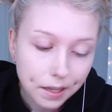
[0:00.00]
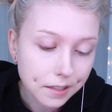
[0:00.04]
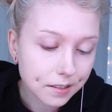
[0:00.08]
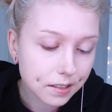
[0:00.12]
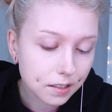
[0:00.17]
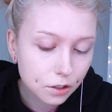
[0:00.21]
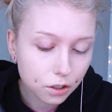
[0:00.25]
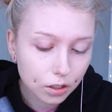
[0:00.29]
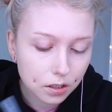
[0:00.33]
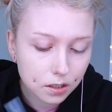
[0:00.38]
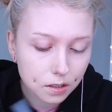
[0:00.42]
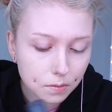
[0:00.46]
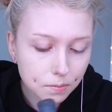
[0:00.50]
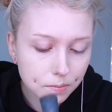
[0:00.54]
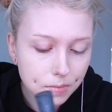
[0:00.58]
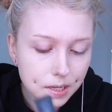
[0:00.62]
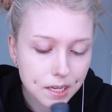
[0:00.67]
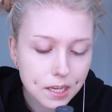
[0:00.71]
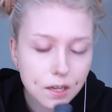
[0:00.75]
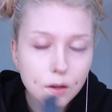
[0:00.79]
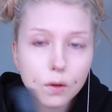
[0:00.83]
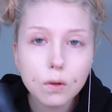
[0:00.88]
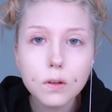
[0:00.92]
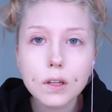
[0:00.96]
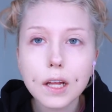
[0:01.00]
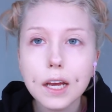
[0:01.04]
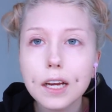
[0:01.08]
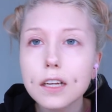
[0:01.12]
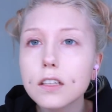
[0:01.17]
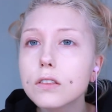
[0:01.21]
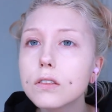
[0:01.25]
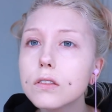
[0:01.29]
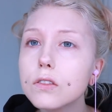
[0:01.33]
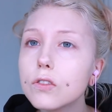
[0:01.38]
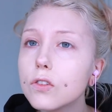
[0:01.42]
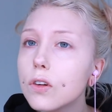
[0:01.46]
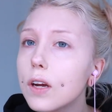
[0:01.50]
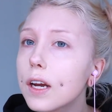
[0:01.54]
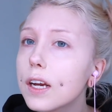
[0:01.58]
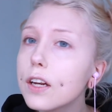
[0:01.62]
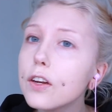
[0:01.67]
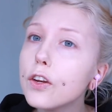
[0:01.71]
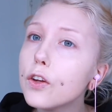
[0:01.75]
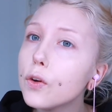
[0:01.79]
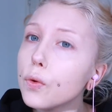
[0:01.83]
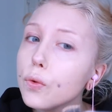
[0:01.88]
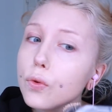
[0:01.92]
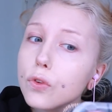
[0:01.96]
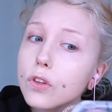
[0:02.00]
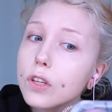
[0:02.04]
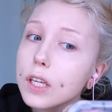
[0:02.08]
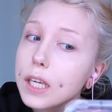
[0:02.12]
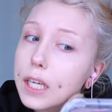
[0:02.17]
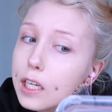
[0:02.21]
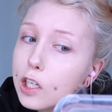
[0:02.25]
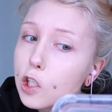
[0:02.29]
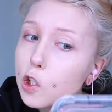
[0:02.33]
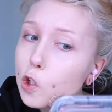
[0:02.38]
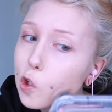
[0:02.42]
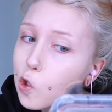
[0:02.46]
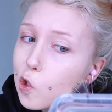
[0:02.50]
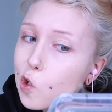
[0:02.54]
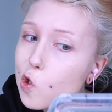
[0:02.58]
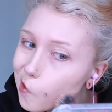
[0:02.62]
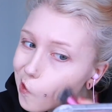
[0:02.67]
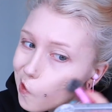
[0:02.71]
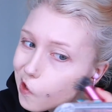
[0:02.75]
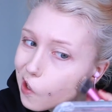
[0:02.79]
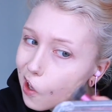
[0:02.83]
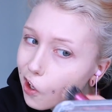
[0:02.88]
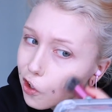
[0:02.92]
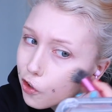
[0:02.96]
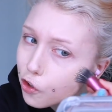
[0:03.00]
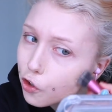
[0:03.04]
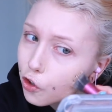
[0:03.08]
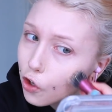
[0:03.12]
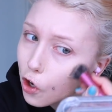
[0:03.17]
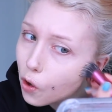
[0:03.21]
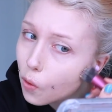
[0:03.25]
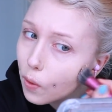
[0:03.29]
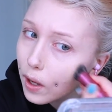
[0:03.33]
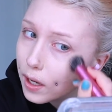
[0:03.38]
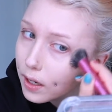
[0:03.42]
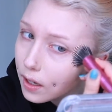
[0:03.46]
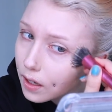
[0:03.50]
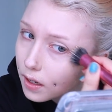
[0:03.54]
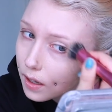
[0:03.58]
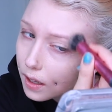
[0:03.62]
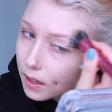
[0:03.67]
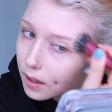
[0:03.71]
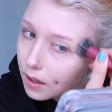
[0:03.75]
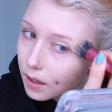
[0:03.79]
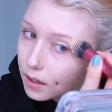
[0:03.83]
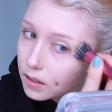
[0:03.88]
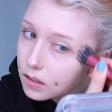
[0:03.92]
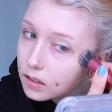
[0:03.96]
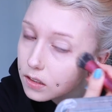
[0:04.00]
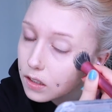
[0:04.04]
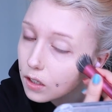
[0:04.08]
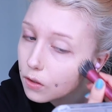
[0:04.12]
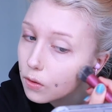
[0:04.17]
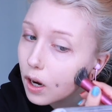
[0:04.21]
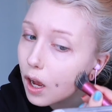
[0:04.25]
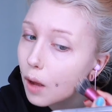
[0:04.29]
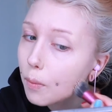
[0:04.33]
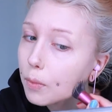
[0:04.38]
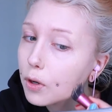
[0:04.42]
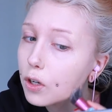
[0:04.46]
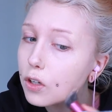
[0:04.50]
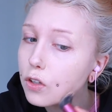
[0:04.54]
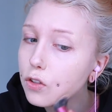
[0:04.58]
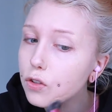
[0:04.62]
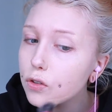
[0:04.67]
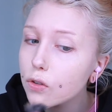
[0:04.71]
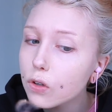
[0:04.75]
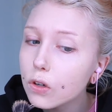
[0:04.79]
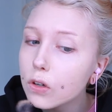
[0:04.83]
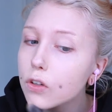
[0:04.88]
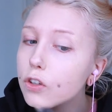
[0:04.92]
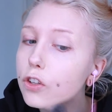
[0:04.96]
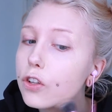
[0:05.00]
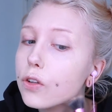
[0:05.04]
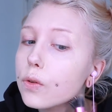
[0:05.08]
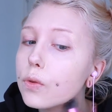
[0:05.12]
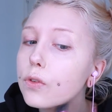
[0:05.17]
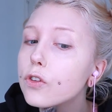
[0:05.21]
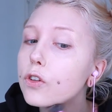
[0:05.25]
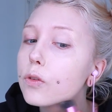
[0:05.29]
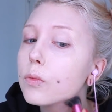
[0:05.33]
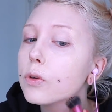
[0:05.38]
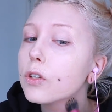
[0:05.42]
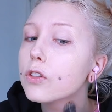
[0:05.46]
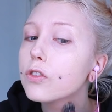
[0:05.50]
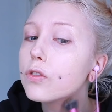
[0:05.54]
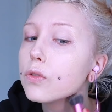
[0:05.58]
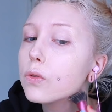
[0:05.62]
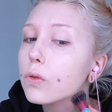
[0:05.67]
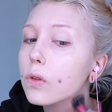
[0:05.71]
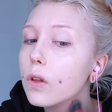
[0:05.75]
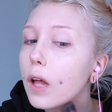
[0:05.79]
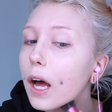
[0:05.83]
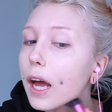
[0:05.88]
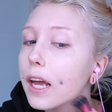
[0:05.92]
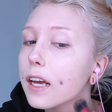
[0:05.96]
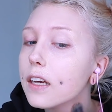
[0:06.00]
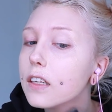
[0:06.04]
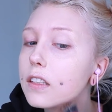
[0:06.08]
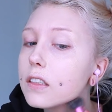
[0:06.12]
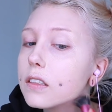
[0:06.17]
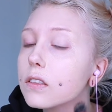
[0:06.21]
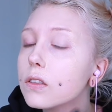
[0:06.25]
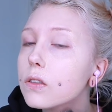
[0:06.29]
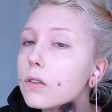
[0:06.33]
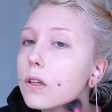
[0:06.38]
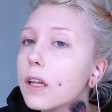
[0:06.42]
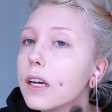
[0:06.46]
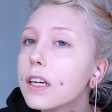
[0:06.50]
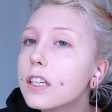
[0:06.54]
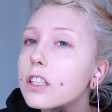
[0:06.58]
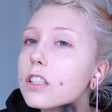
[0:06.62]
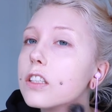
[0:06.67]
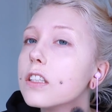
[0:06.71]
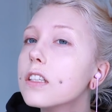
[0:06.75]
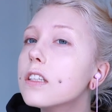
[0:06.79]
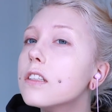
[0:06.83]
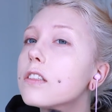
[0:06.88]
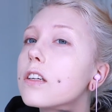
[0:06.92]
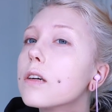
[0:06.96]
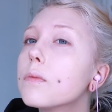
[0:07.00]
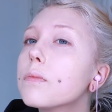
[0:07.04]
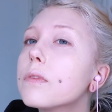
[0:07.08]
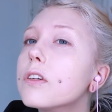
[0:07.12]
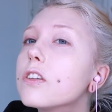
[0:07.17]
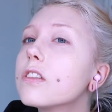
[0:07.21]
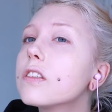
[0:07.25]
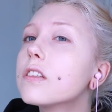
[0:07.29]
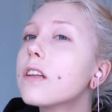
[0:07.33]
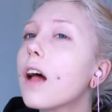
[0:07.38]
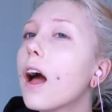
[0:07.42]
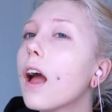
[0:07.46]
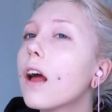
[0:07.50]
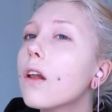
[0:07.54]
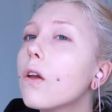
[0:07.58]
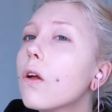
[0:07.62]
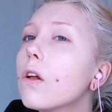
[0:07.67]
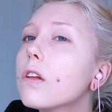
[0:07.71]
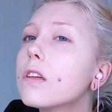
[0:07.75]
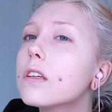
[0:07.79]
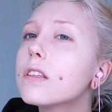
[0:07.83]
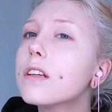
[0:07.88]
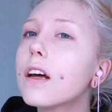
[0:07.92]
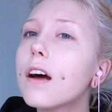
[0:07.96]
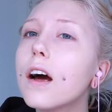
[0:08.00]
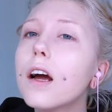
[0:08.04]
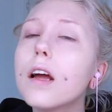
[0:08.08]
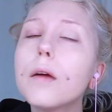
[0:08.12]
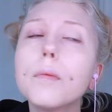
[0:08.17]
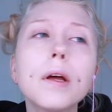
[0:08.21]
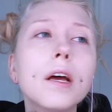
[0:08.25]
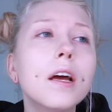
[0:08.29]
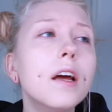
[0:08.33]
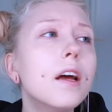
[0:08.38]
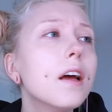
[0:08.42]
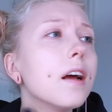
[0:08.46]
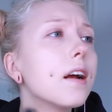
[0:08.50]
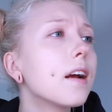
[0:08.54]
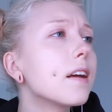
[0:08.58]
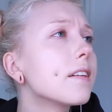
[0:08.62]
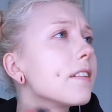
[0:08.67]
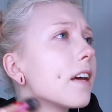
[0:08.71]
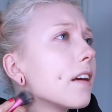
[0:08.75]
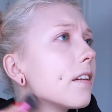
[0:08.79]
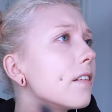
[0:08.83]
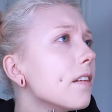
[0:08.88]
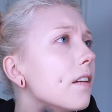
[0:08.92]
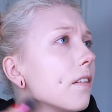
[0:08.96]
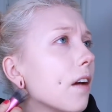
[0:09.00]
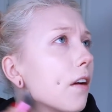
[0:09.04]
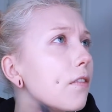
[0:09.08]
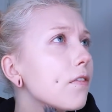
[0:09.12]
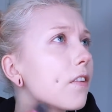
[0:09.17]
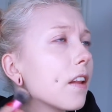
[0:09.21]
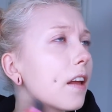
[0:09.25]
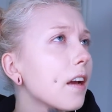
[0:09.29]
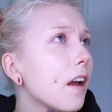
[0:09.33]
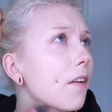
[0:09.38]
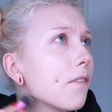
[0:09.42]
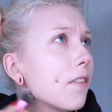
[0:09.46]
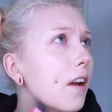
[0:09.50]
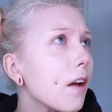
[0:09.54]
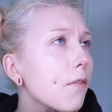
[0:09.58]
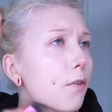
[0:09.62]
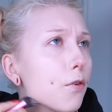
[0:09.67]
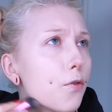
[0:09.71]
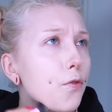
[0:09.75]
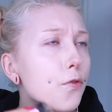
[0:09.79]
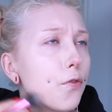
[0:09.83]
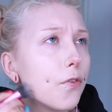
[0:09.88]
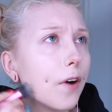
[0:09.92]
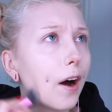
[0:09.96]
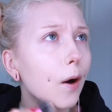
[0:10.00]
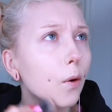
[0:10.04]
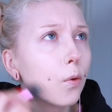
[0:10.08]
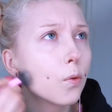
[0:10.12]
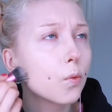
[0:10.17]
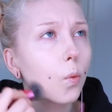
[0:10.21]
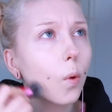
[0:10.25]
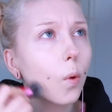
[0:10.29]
Is it just me who likes to try new things? Do you guys know any like Instagrammers or YouTubers who likes to like change up their style all the time? Because I see, I feel like I've never found